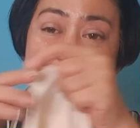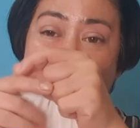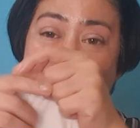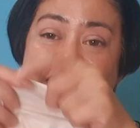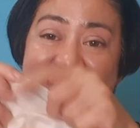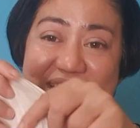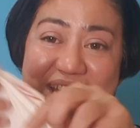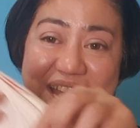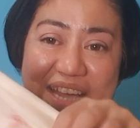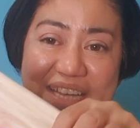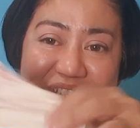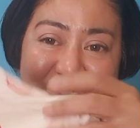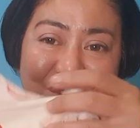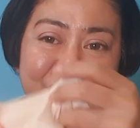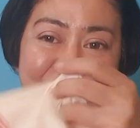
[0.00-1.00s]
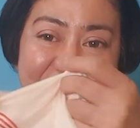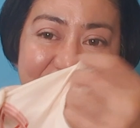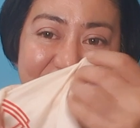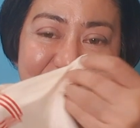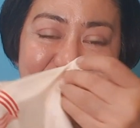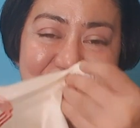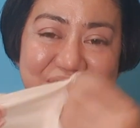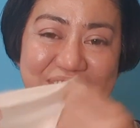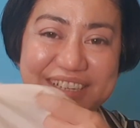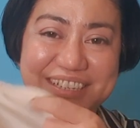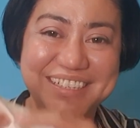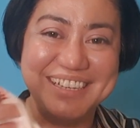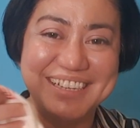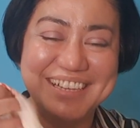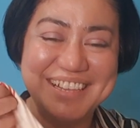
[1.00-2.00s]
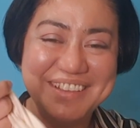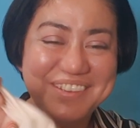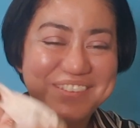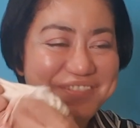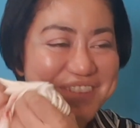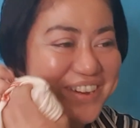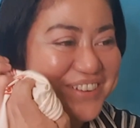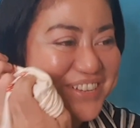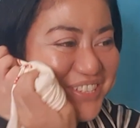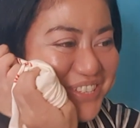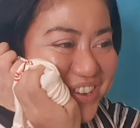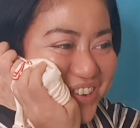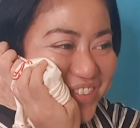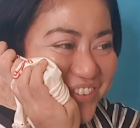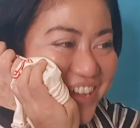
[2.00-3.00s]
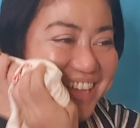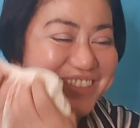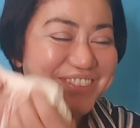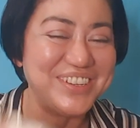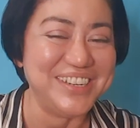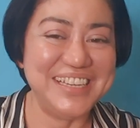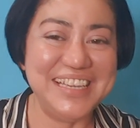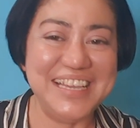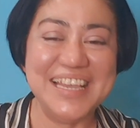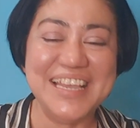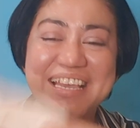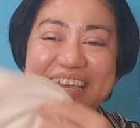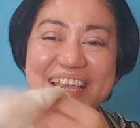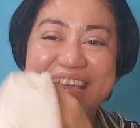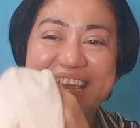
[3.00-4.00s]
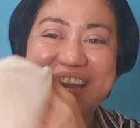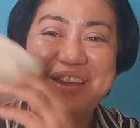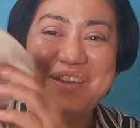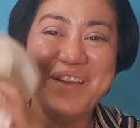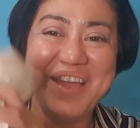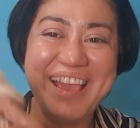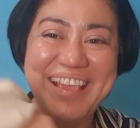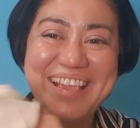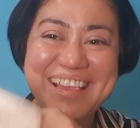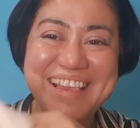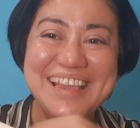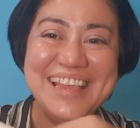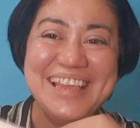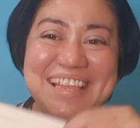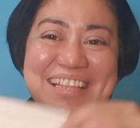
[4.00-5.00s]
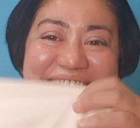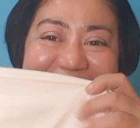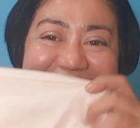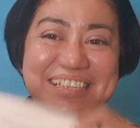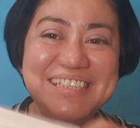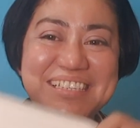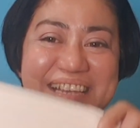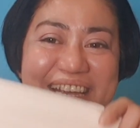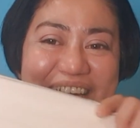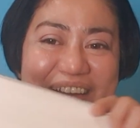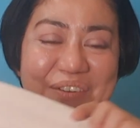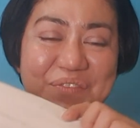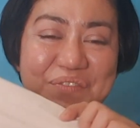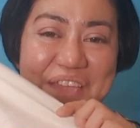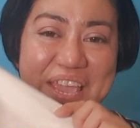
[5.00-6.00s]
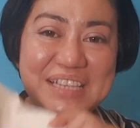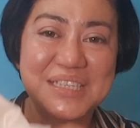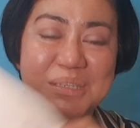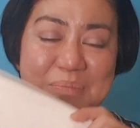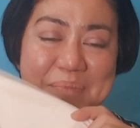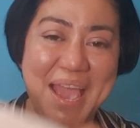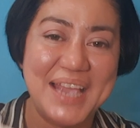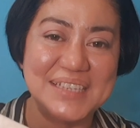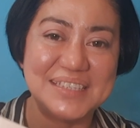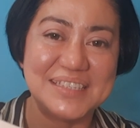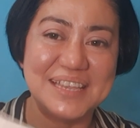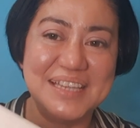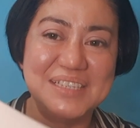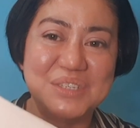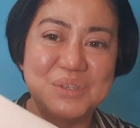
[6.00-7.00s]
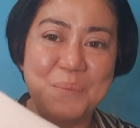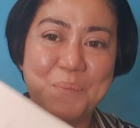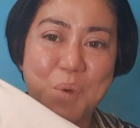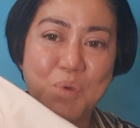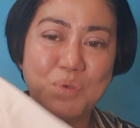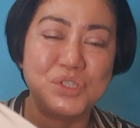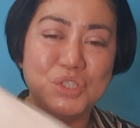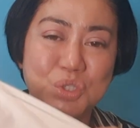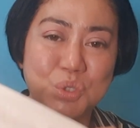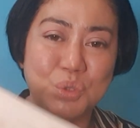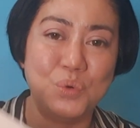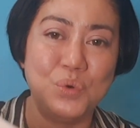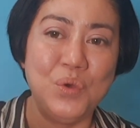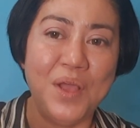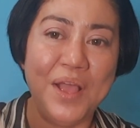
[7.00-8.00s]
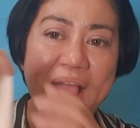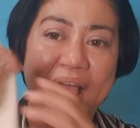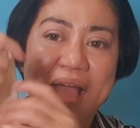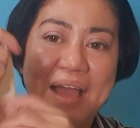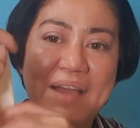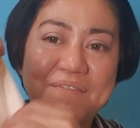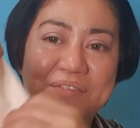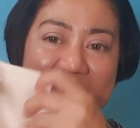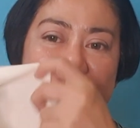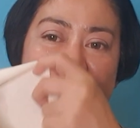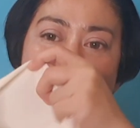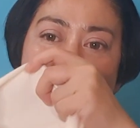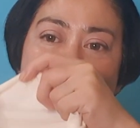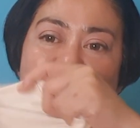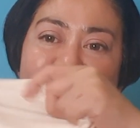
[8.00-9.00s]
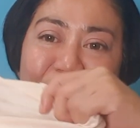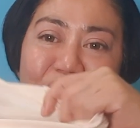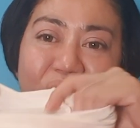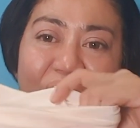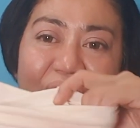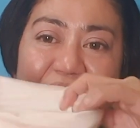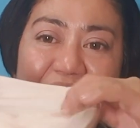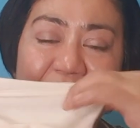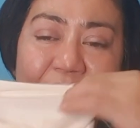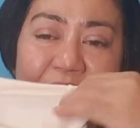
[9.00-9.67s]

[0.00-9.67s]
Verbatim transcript: very nice to touch. Very soft, actually. Anyway, this face mask is supposed to have a special